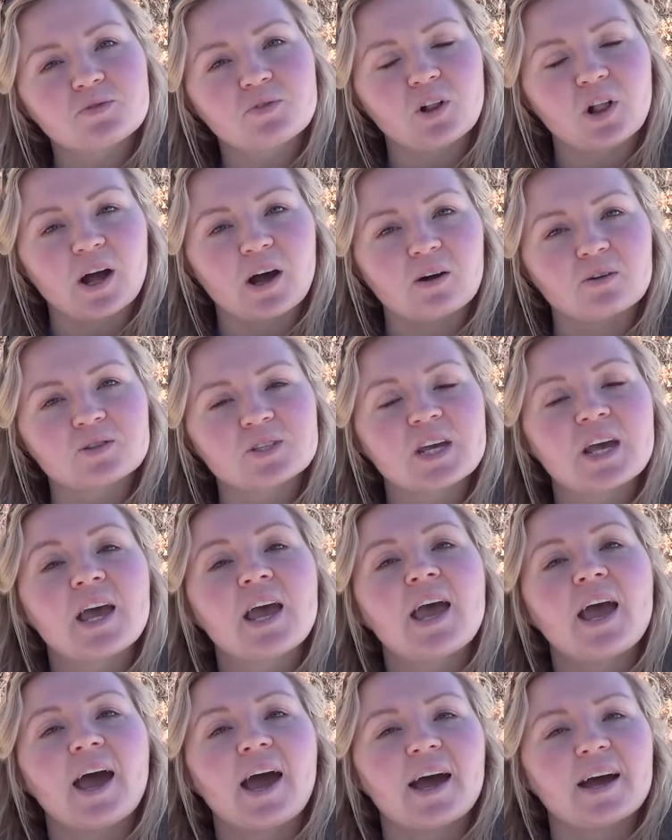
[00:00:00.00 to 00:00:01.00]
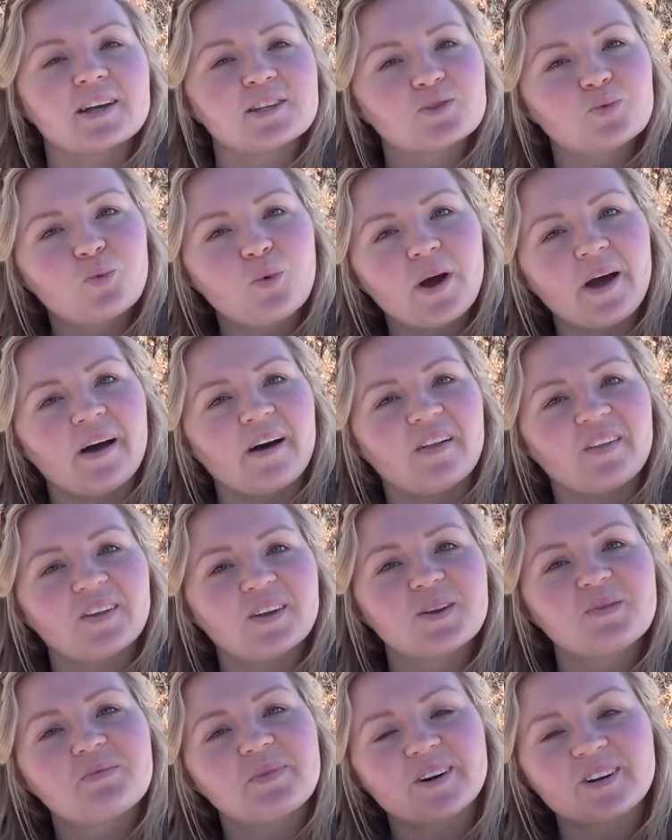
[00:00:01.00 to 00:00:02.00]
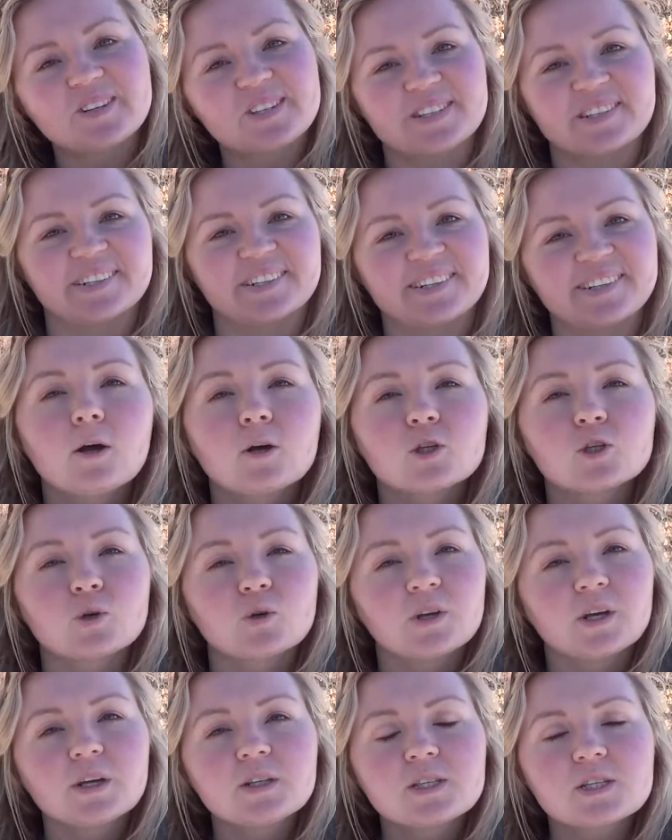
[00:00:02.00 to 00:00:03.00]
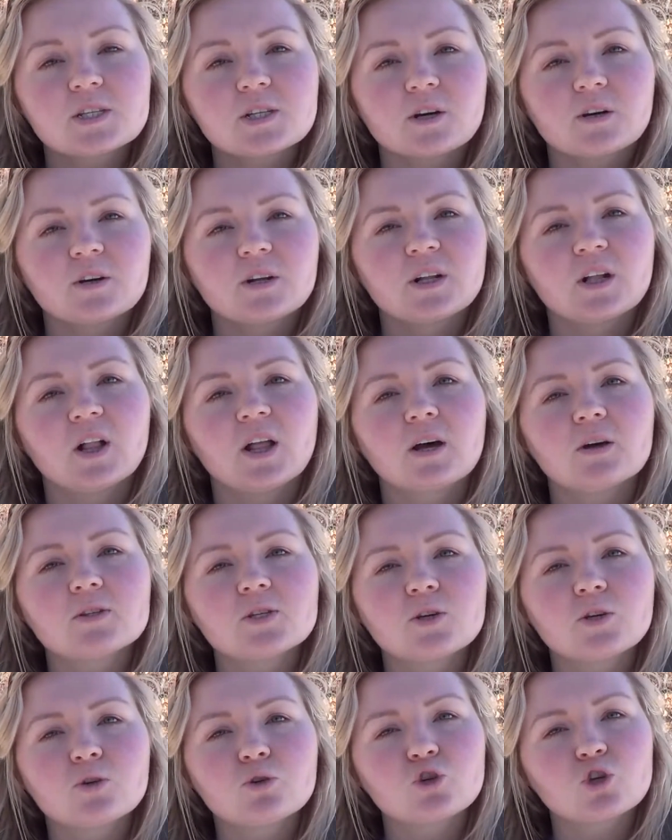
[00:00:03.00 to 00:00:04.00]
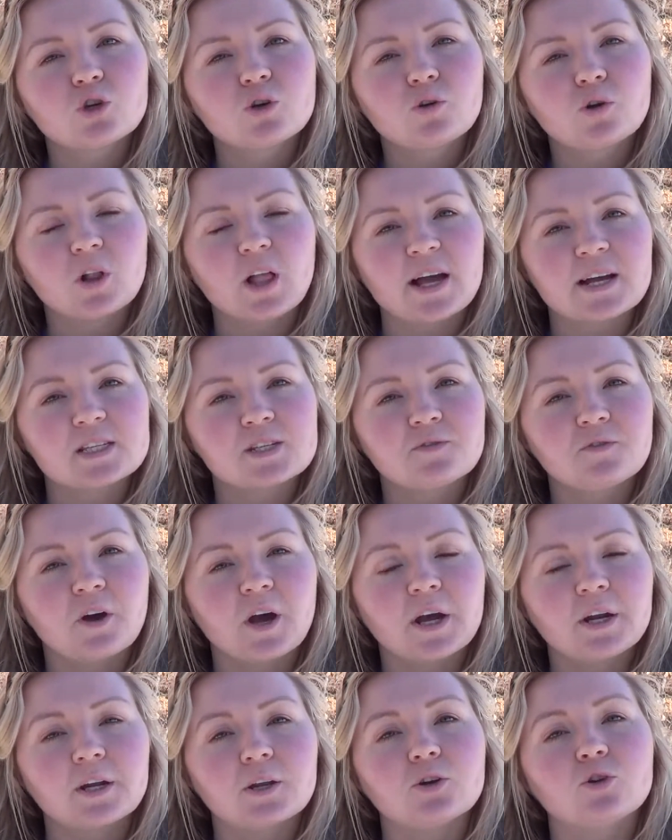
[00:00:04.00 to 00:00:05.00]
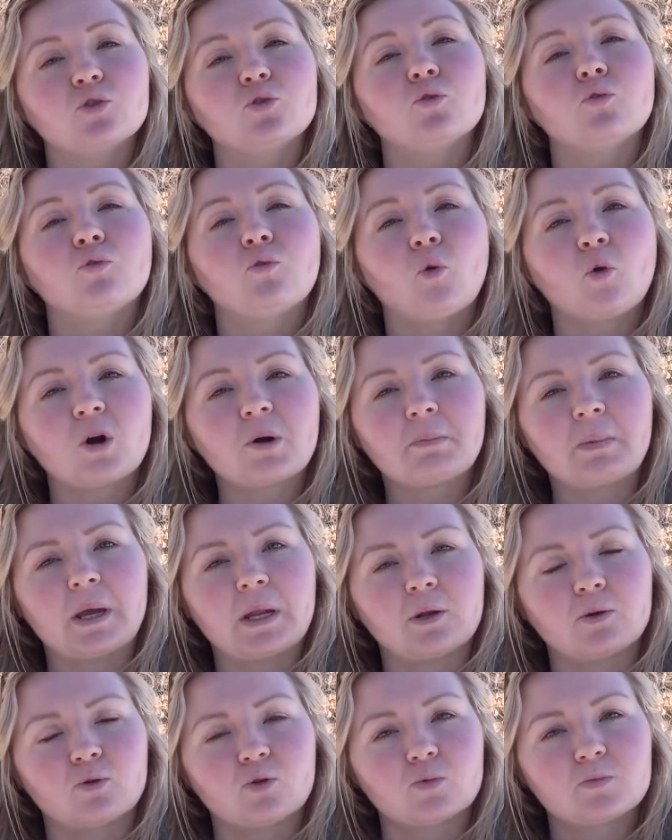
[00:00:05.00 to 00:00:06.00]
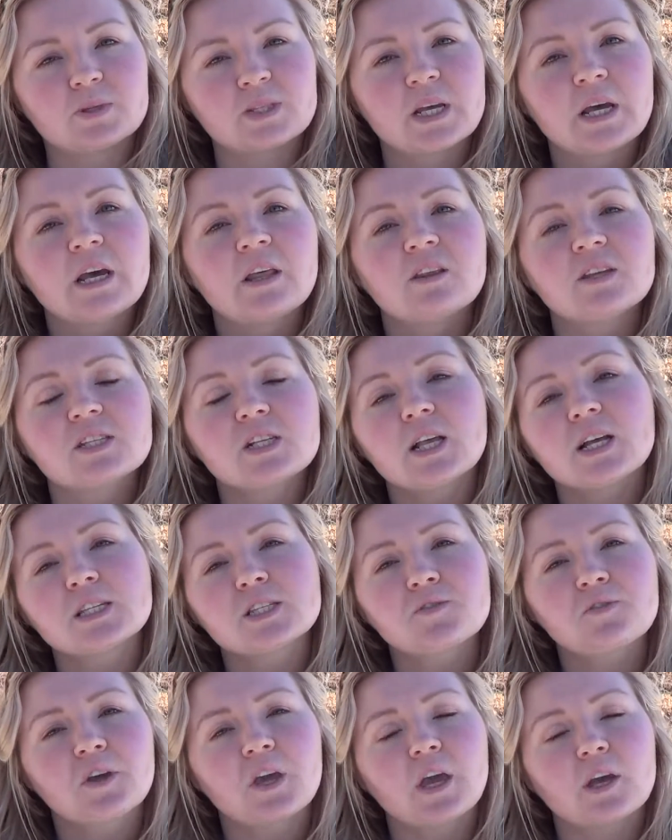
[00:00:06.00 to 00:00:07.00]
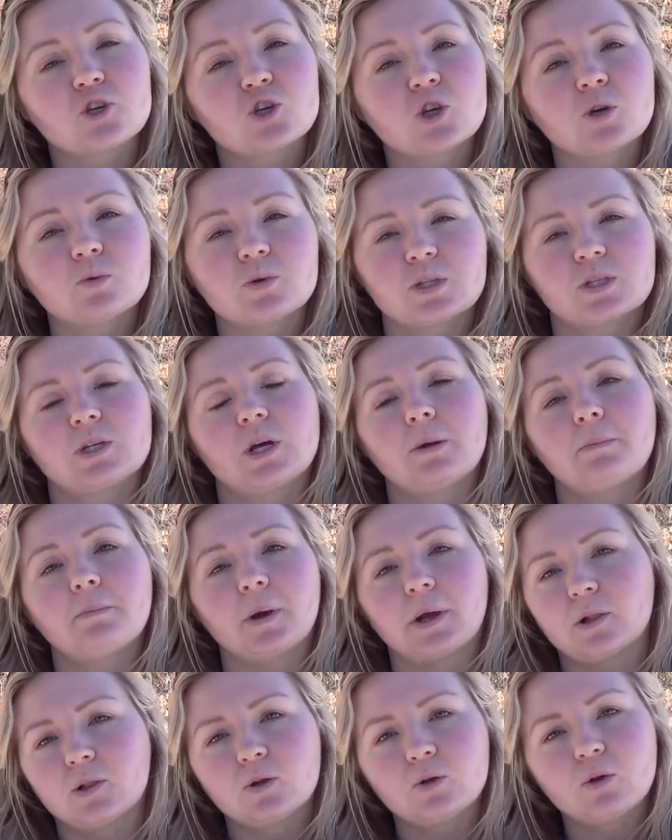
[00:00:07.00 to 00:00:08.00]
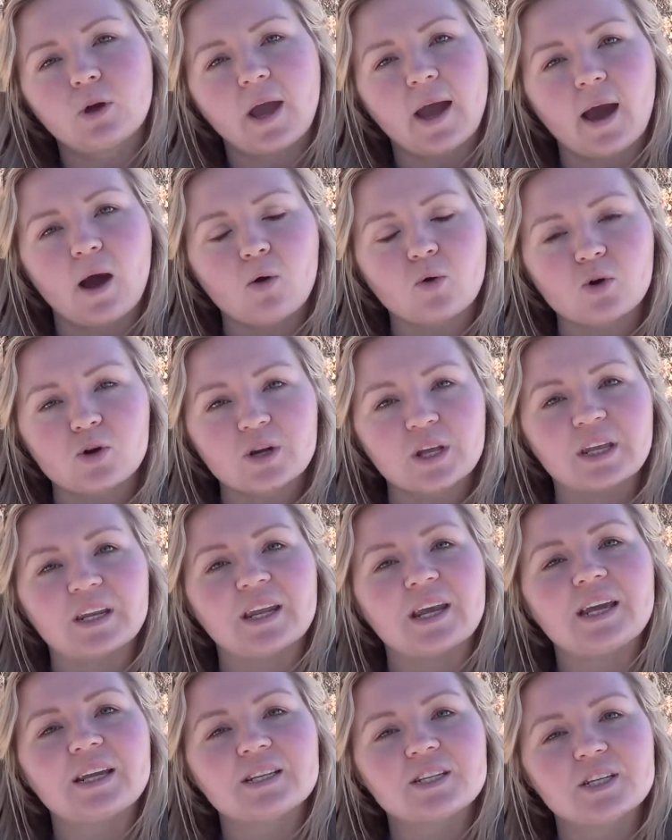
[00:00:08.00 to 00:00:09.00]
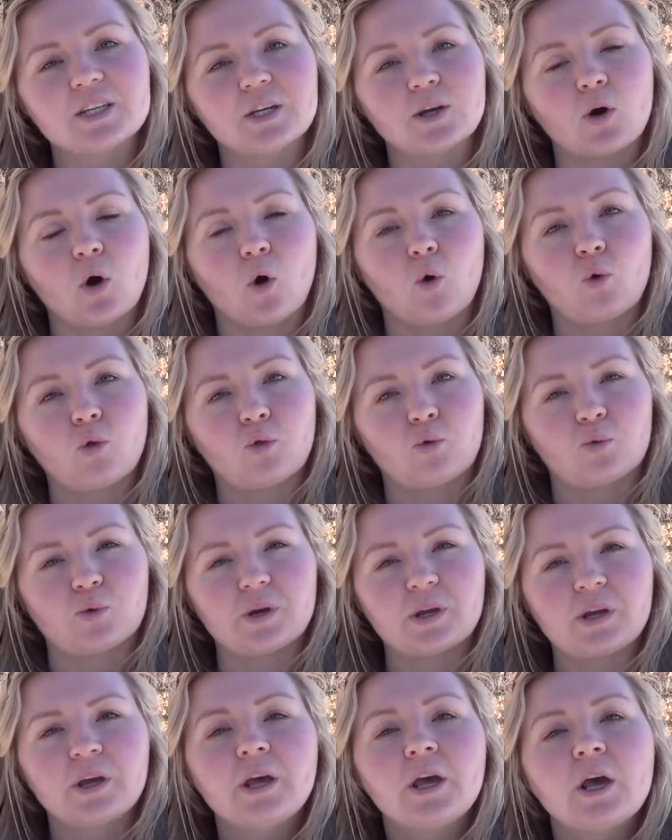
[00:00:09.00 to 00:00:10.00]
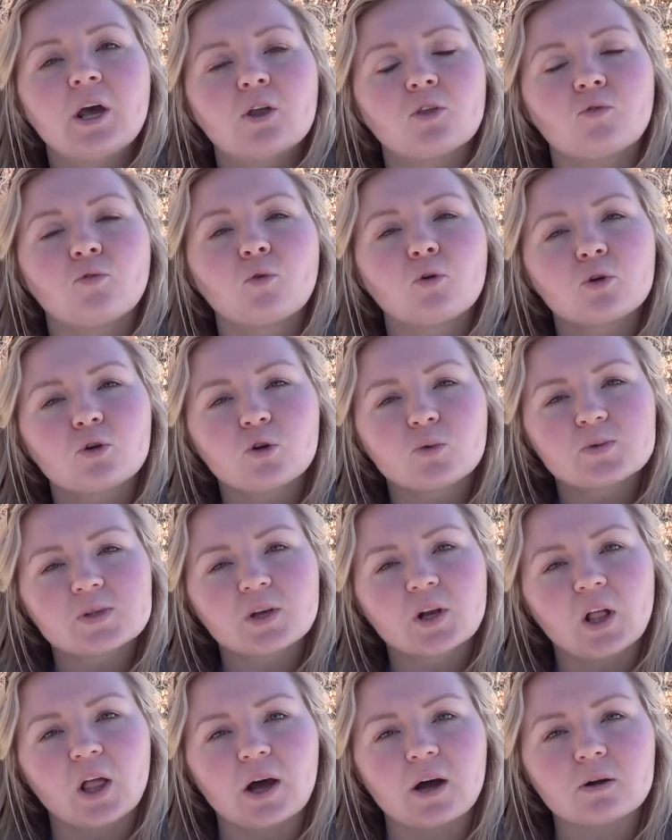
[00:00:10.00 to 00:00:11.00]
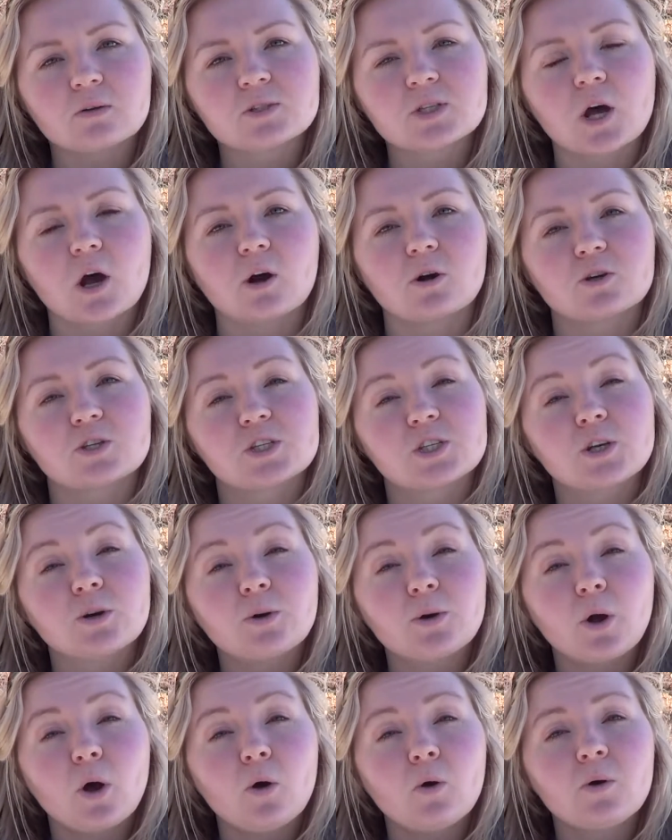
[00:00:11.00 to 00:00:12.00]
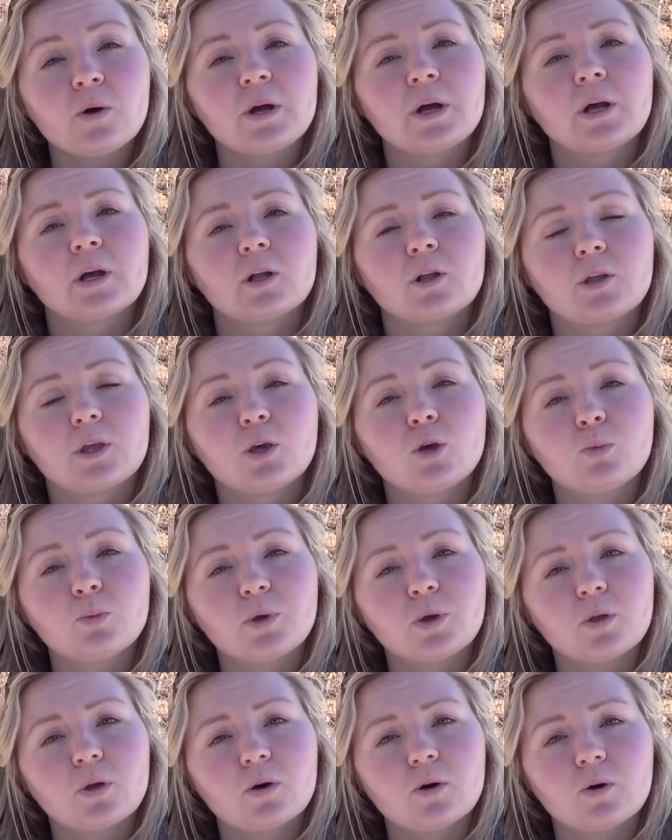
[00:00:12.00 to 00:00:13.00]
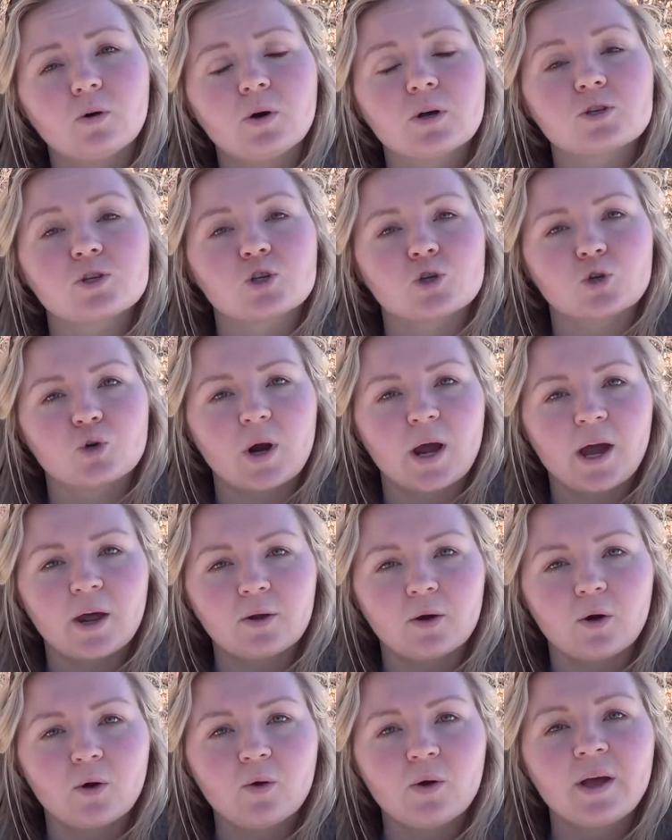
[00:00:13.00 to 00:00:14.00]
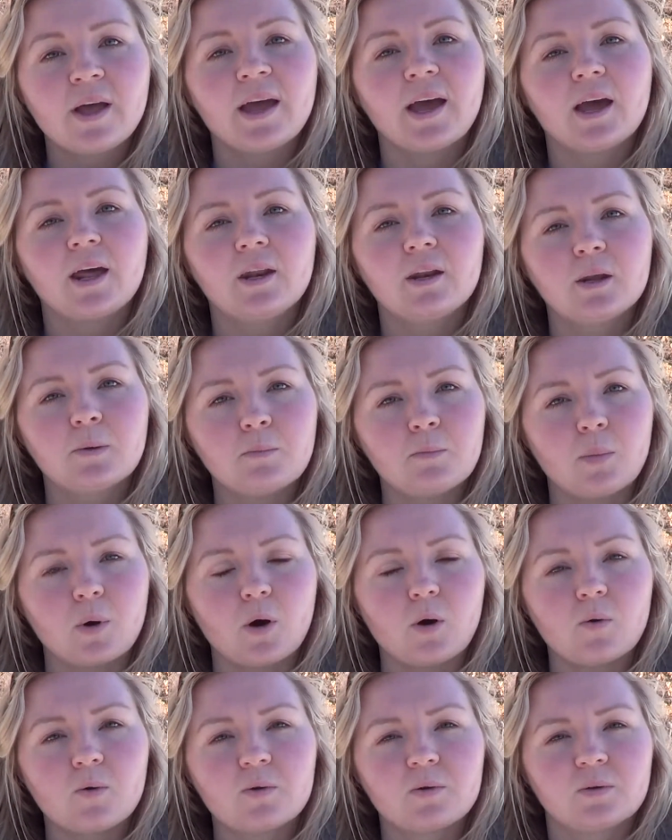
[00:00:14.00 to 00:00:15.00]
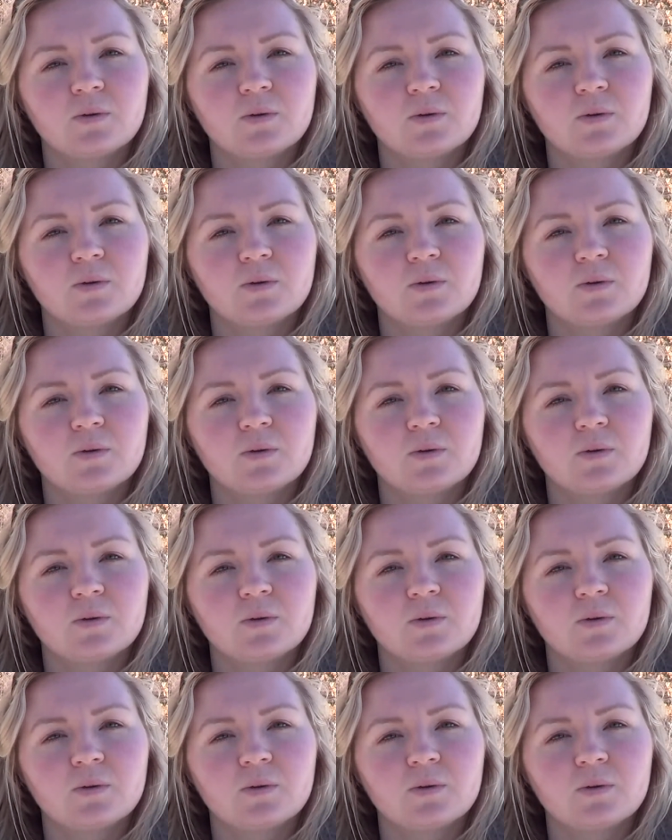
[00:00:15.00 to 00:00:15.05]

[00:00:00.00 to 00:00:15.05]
of clouds as well in person. So to get started, clouds are usually classified into 4 main groups. This classification was done by Luke Howard in 1803. The 4 groups of clouds are Cirro, Cumulo, Strato, and Nimbo.